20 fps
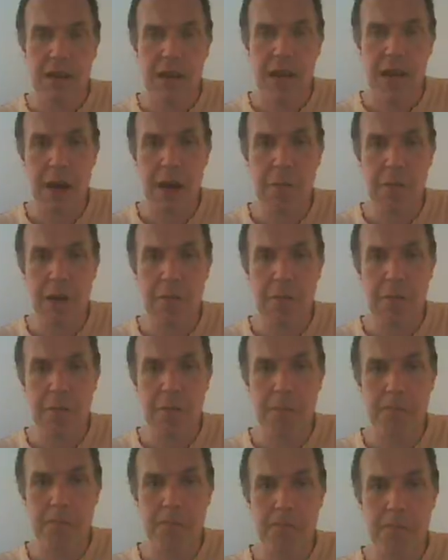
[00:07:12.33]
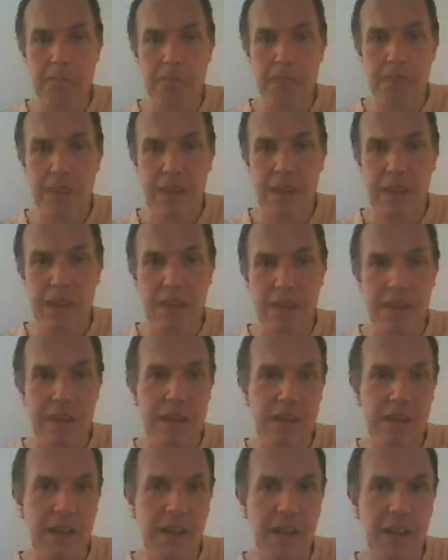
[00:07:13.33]
come up
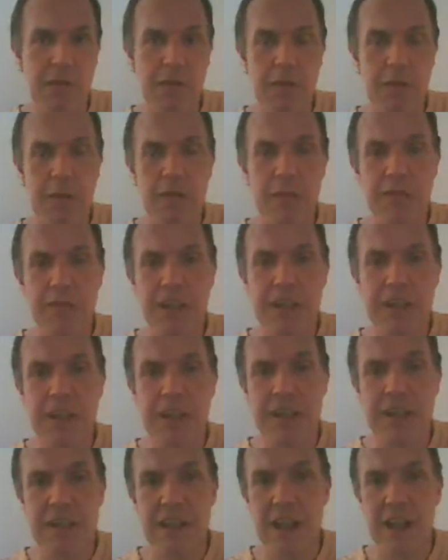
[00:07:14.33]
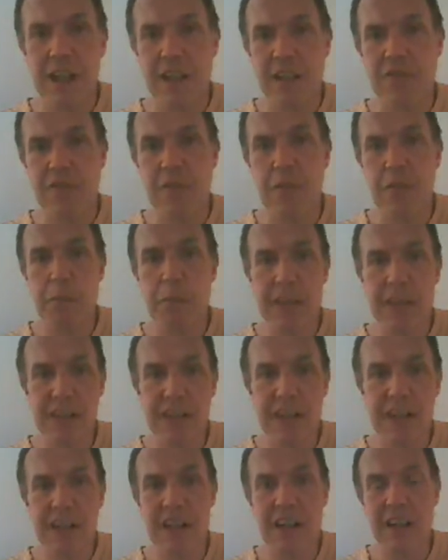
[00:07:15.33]
with the actual
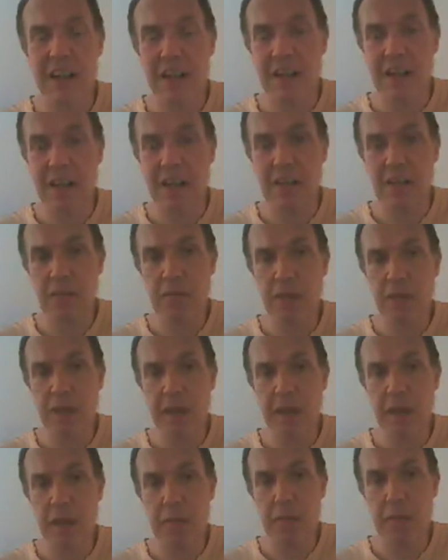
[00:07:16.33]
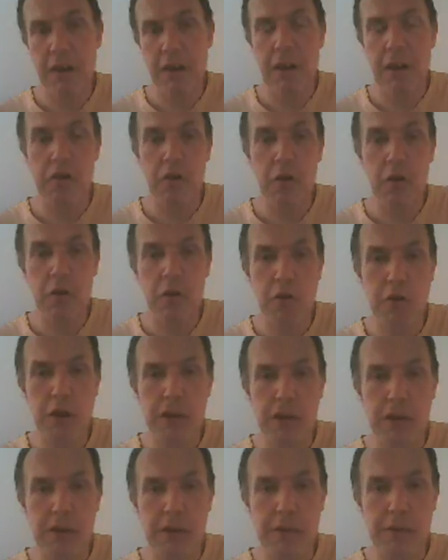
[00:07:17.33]
beginning and end of the hour
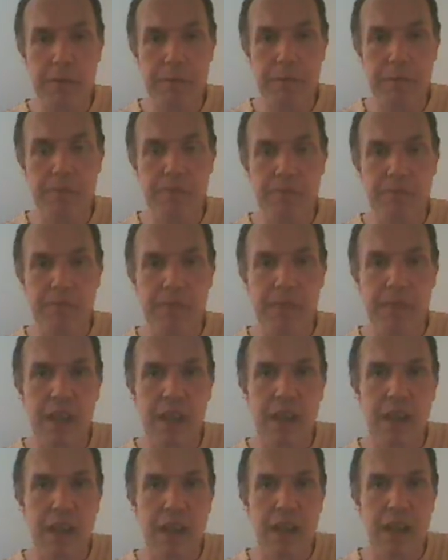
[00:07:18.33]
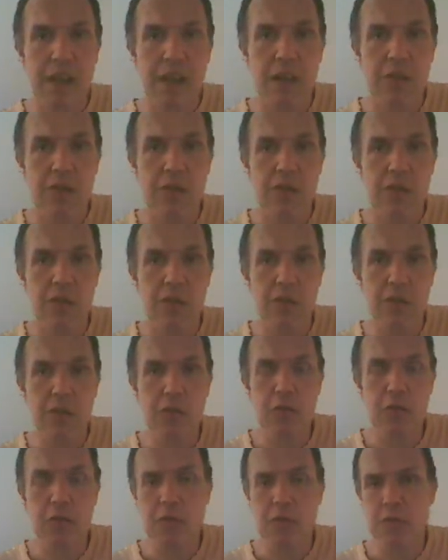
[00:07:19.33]
according
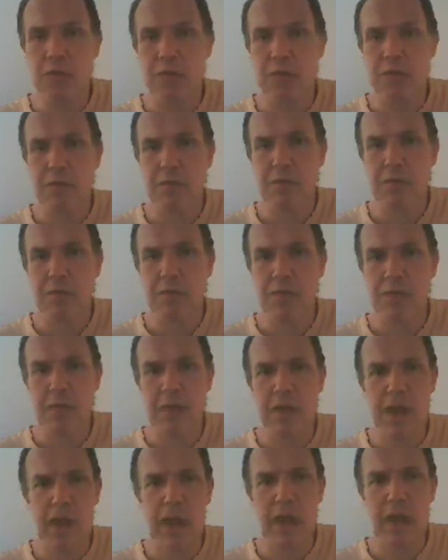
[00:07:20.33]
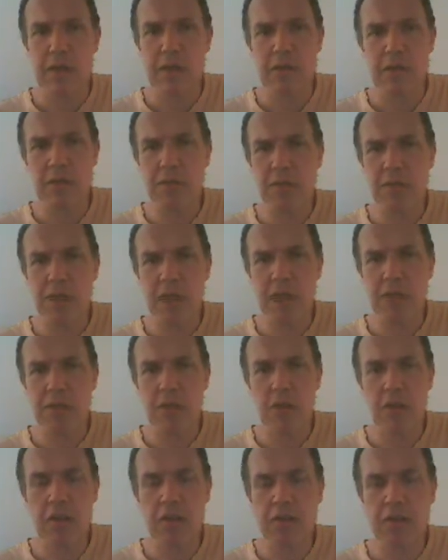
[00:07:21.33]
to the hours of
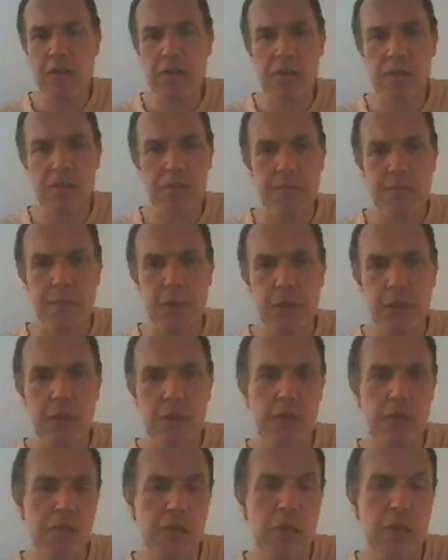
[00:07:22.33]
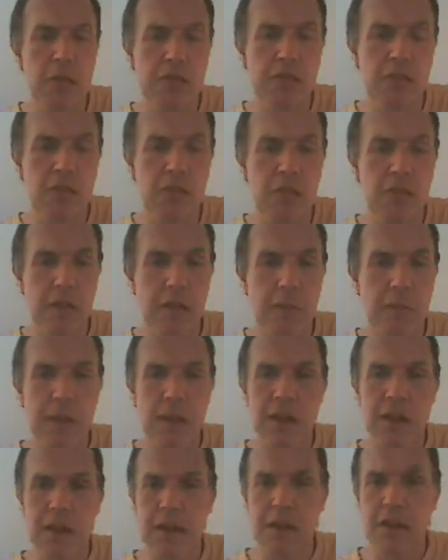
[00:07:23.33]
daylight or nighttime
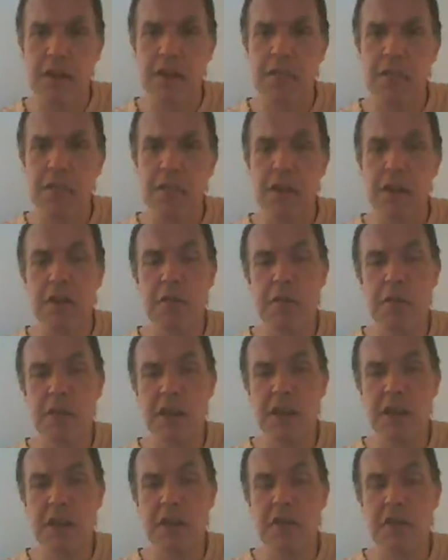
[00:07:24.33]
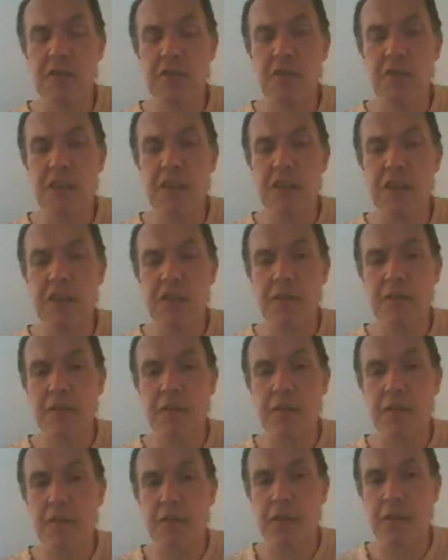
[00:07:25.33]
when you are going to do this
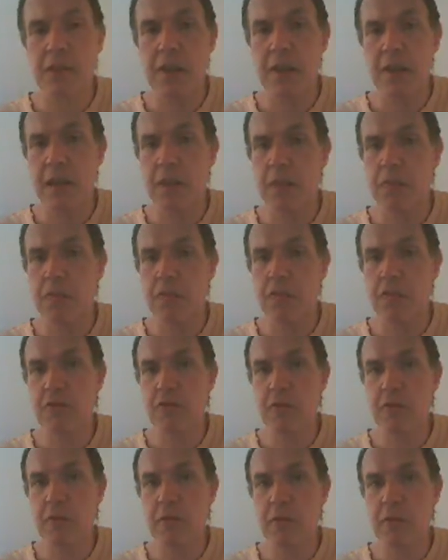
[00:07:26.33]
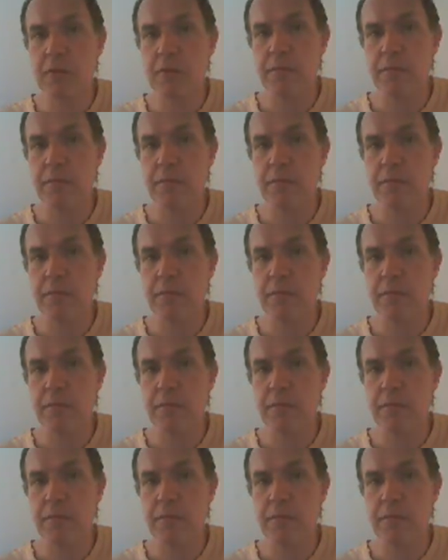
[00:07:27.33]
ritual.